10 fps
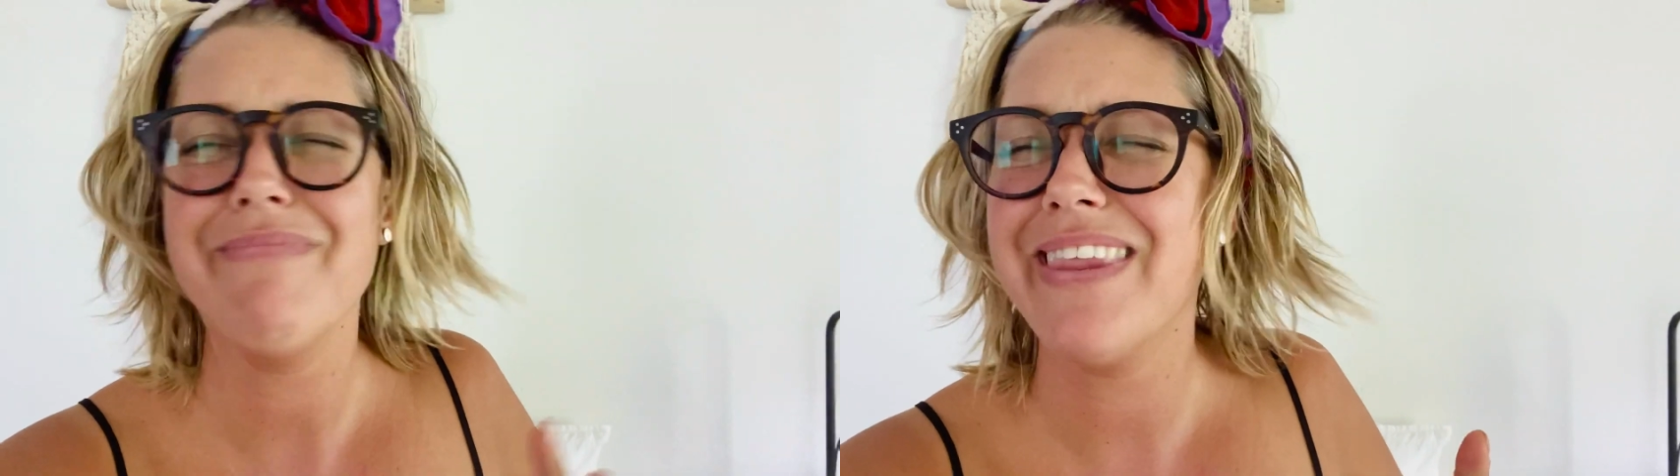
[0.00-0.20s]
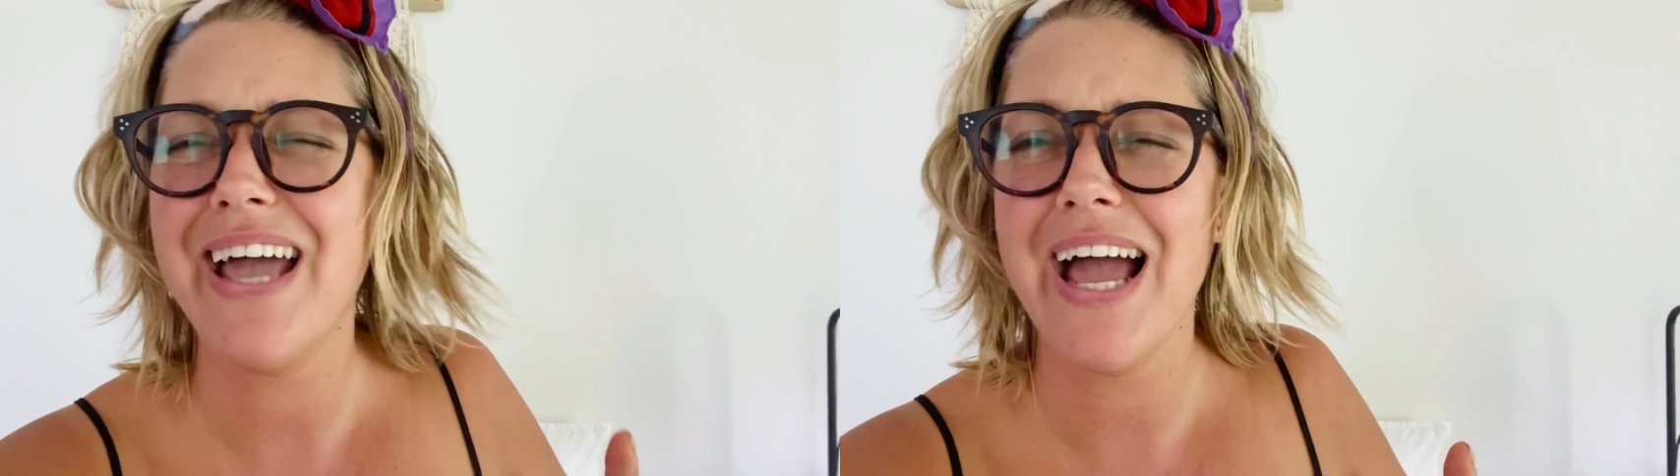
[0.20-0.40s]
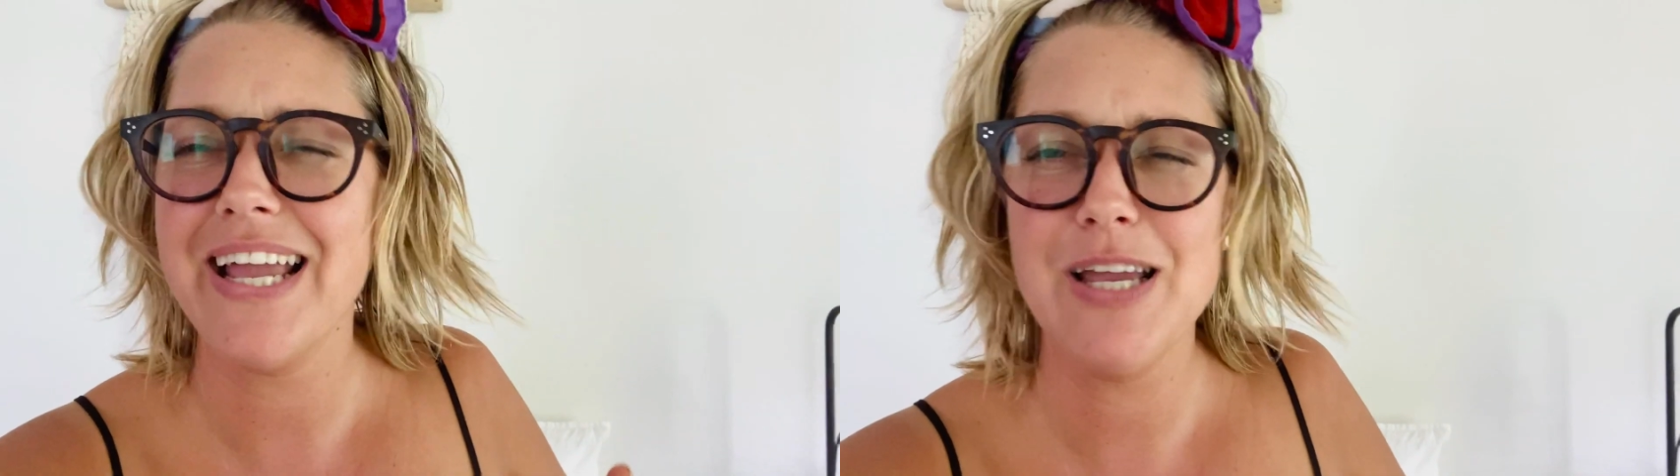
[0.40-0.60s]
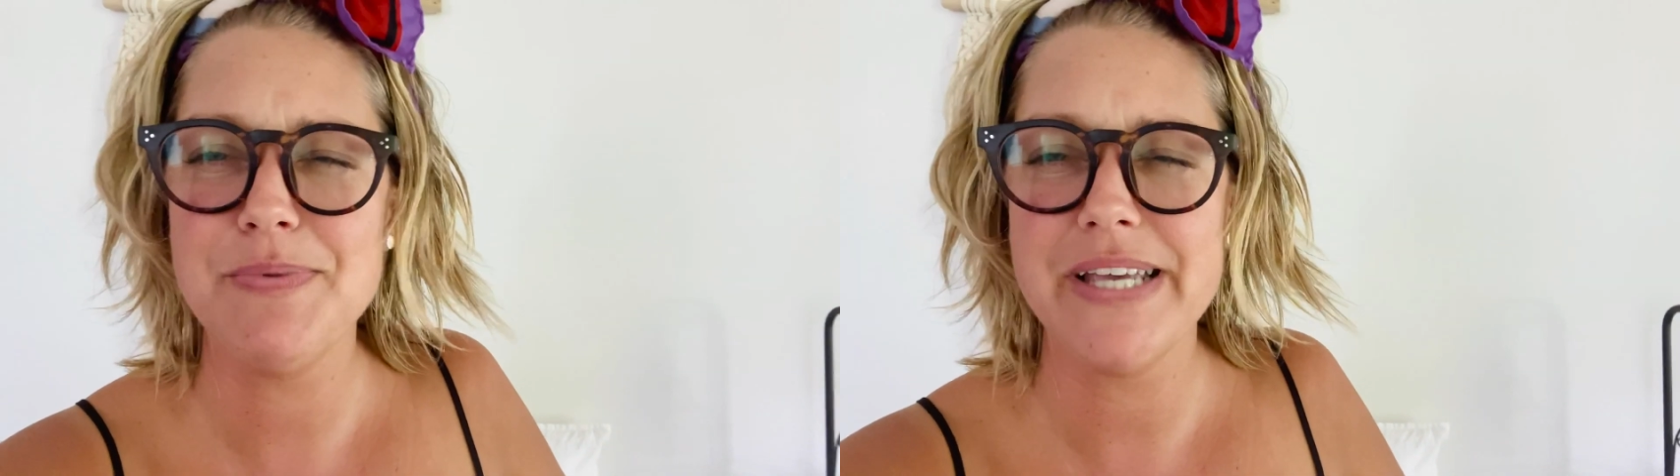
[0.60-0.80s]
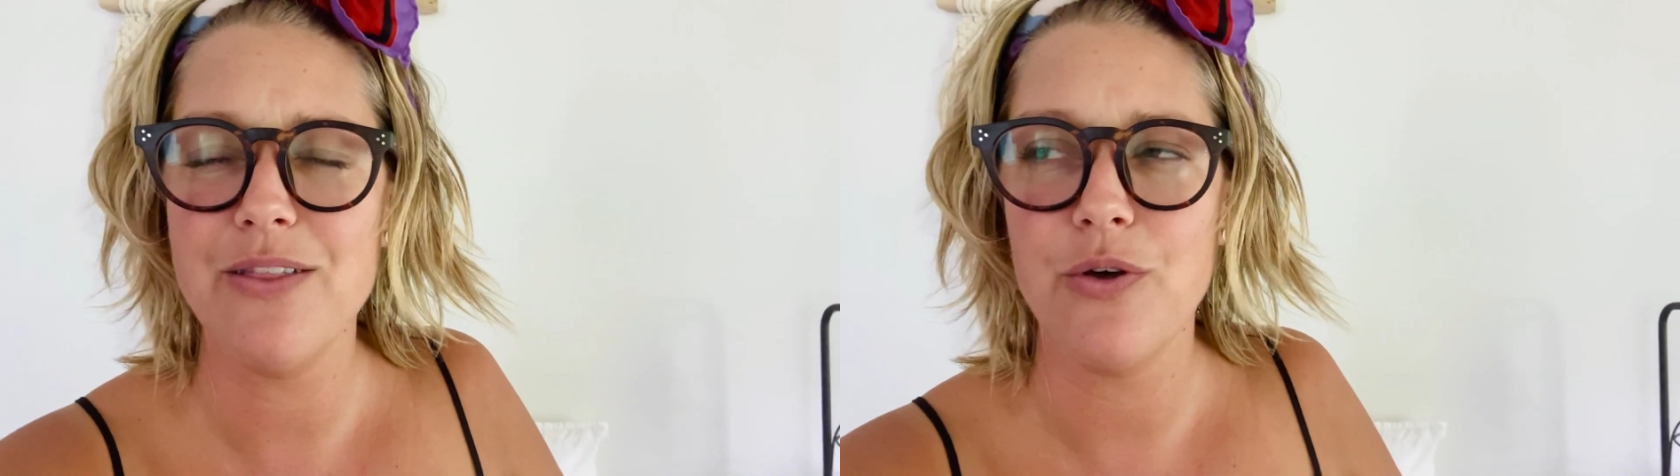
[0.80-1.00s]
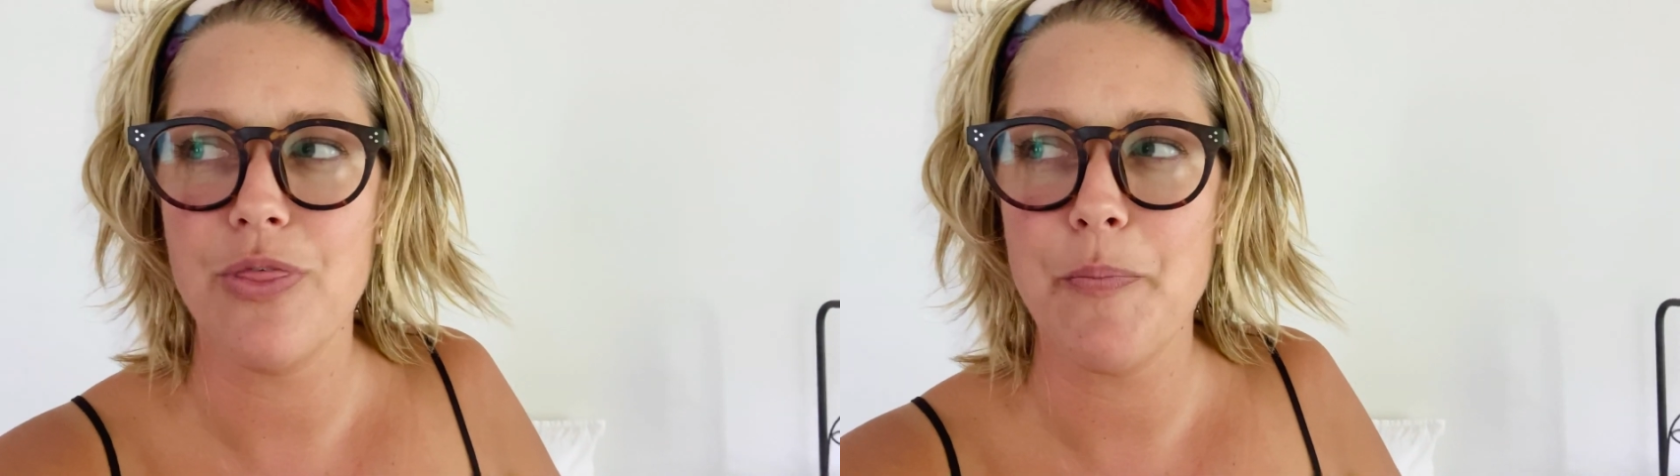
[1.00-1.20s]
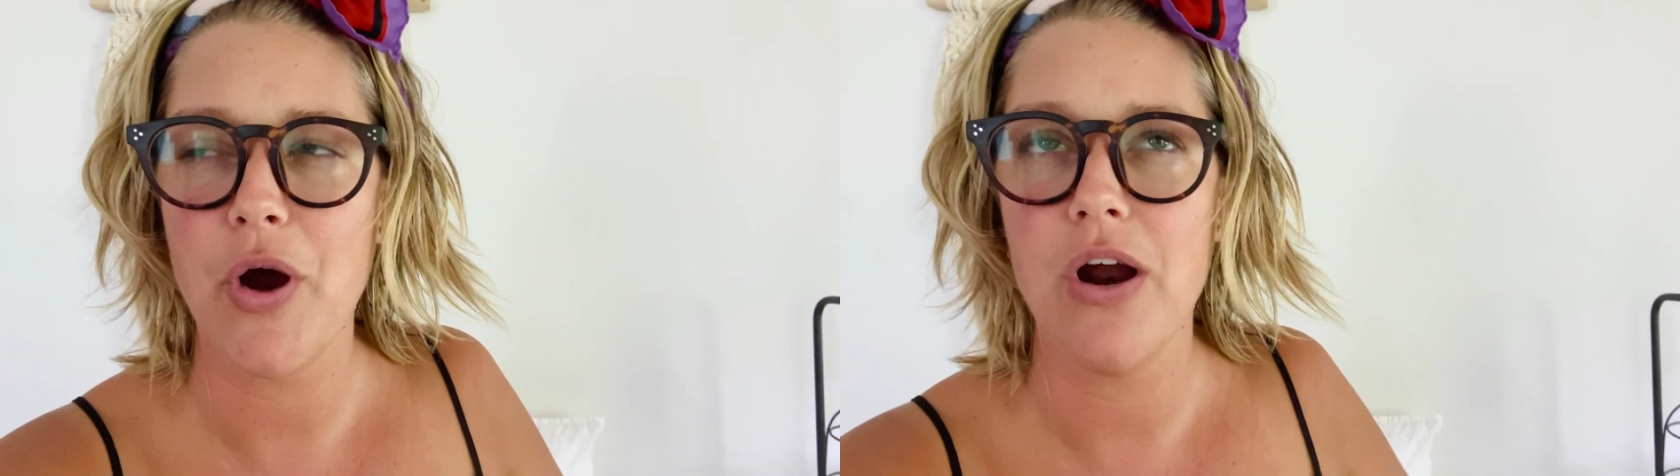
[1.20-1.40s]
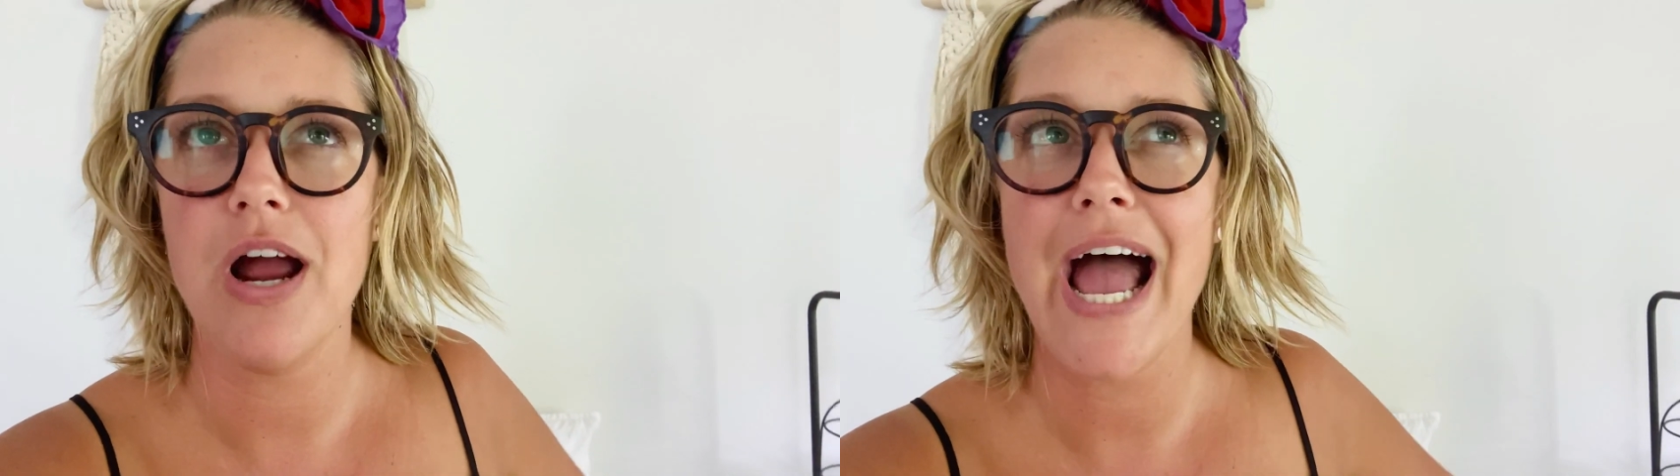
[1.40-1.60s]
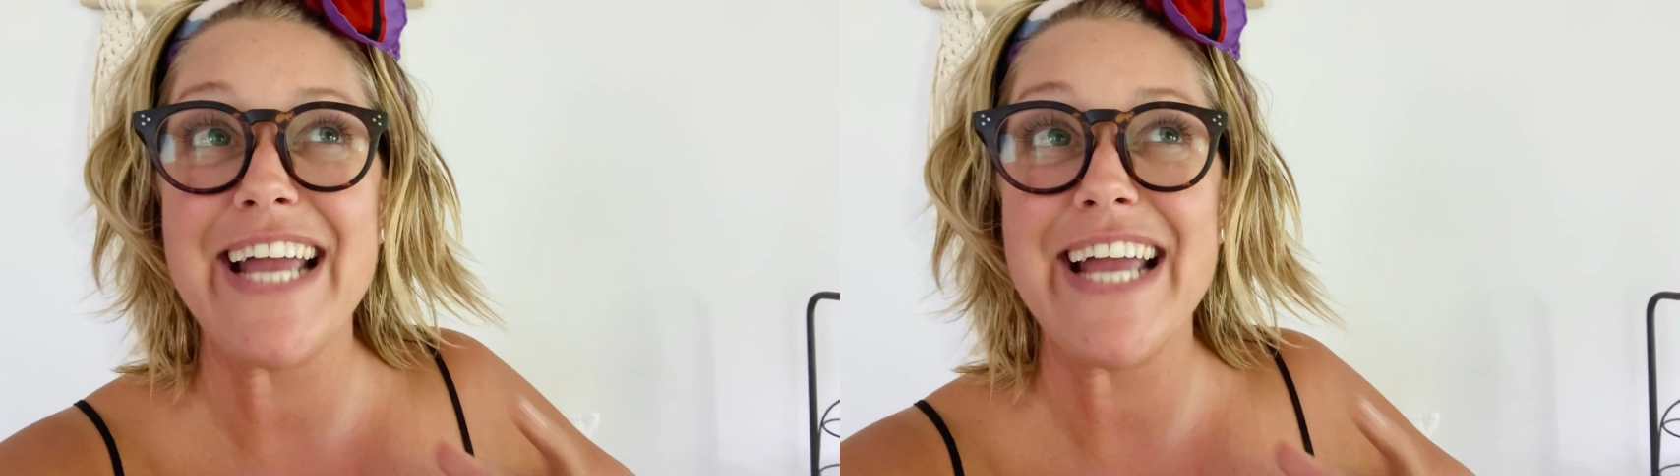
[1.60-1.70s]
I keep saying look the part.